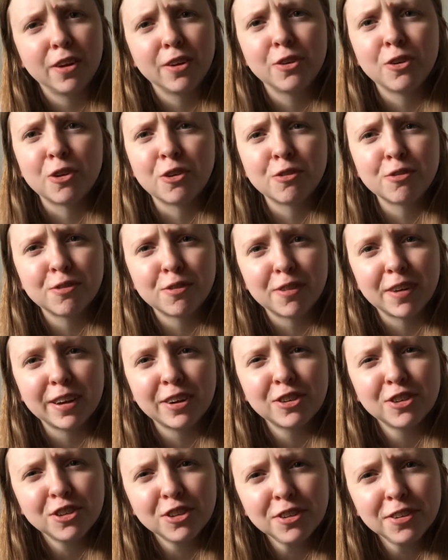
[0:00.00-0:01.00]

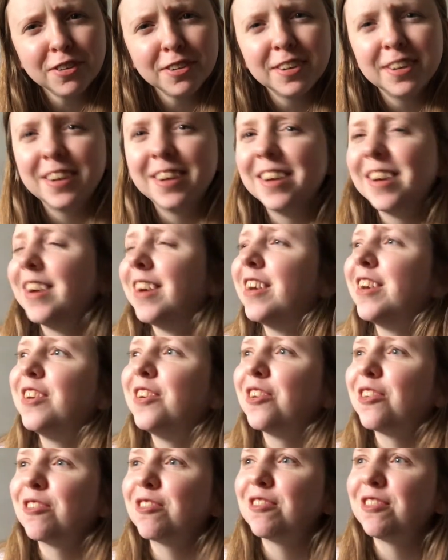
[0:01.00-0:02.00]
nonfiction
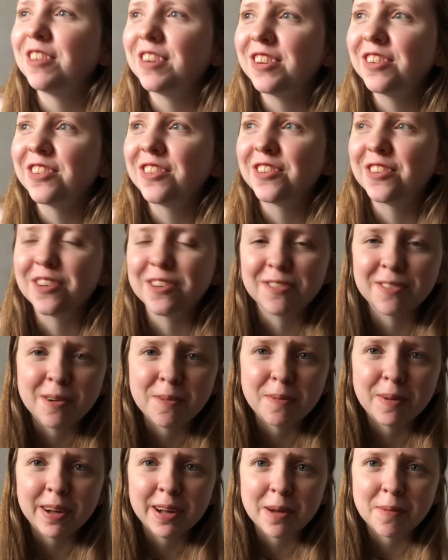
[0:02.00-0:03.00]

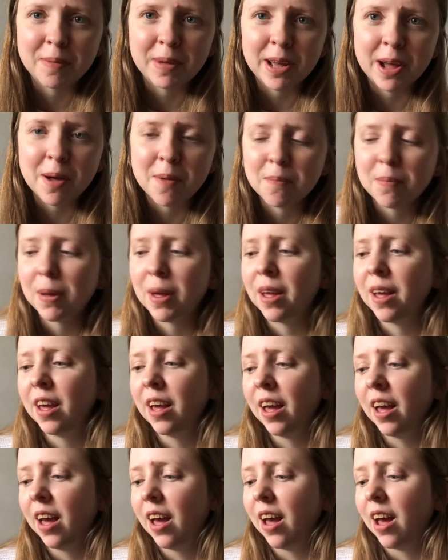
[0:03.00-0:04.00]
November coming up,
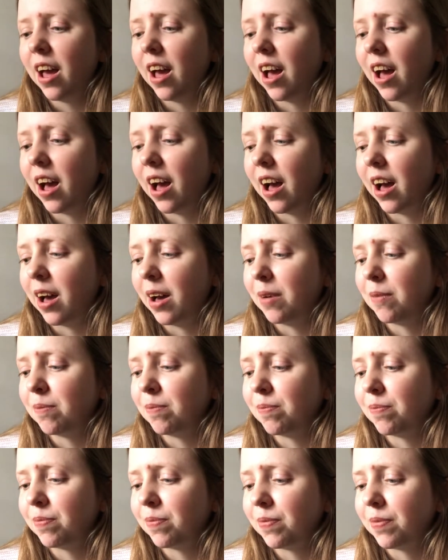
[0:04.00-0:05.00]

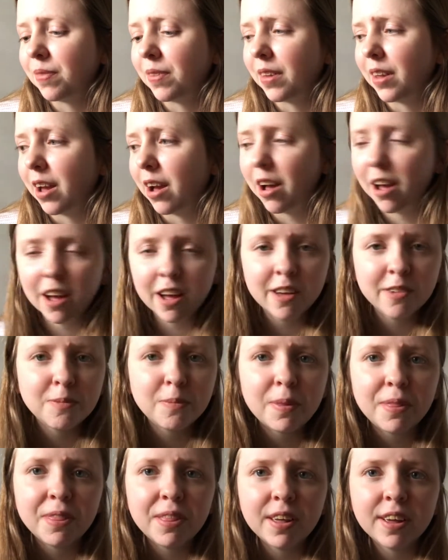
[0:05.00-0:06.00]
I've
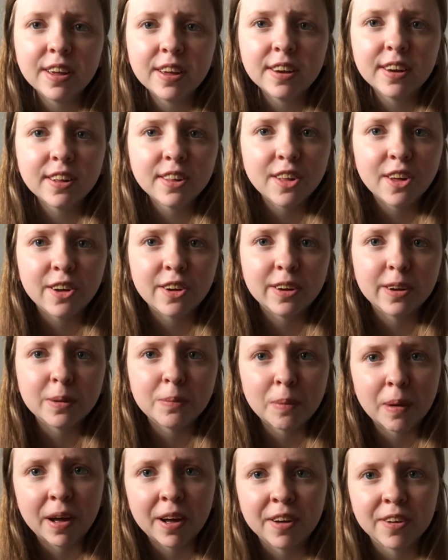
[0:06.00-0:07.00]
been thinking a lot
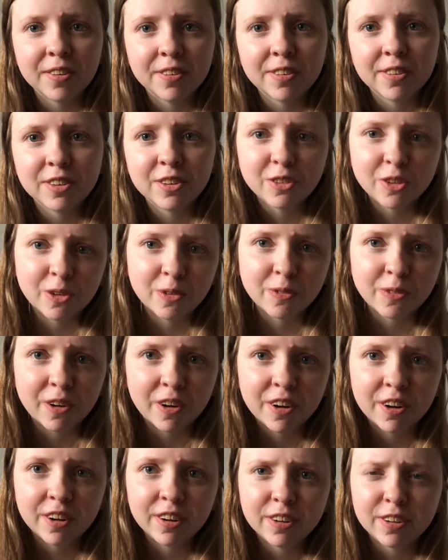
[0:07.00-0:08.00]
about the
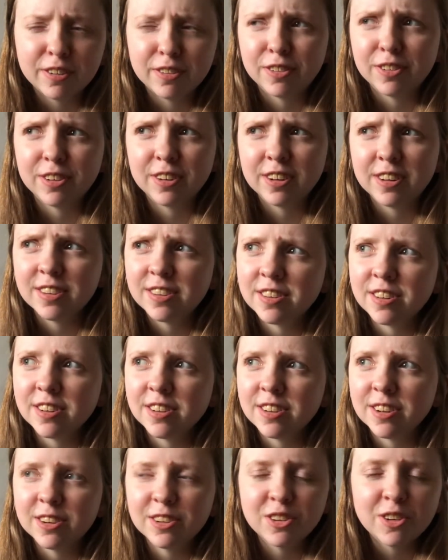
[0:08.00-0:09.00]
genre. Is
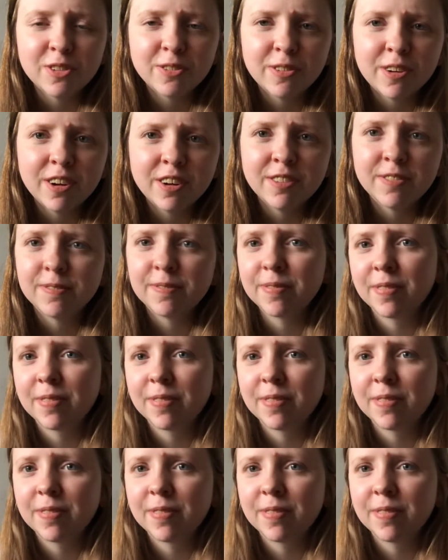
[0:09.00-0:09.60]
it a genre?